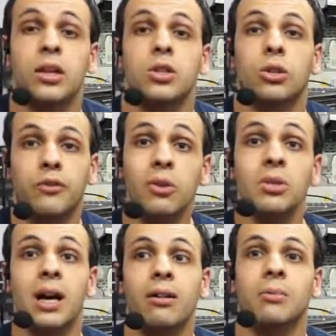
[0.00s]
So if you
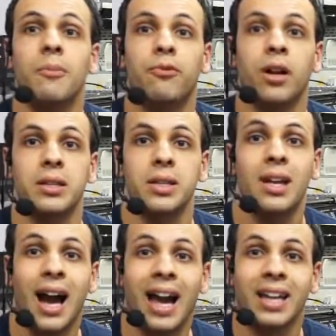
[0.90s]
tell them up front,
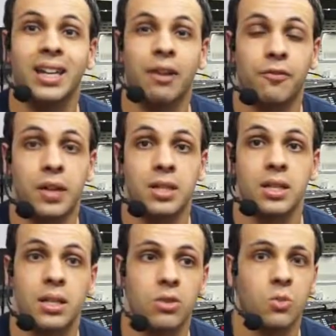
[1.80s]
I cannot fix
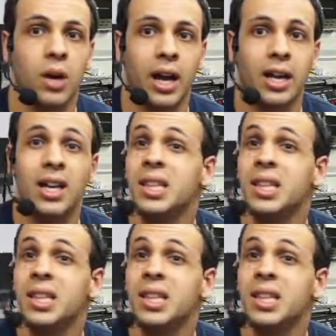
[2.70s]
this, here's why,